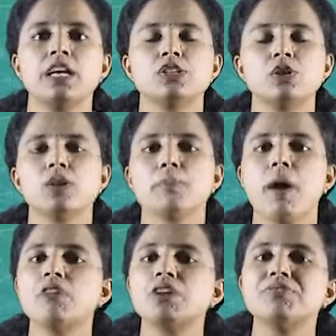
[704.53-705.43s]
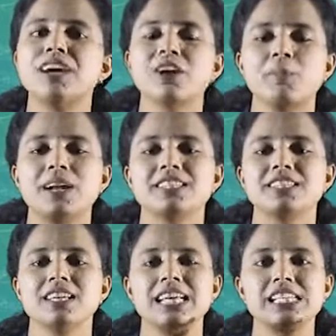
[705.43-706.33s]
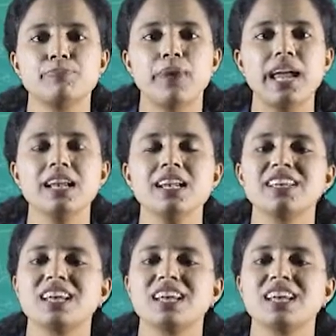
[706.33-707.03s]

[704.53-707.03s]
So the power of accommodation is mainly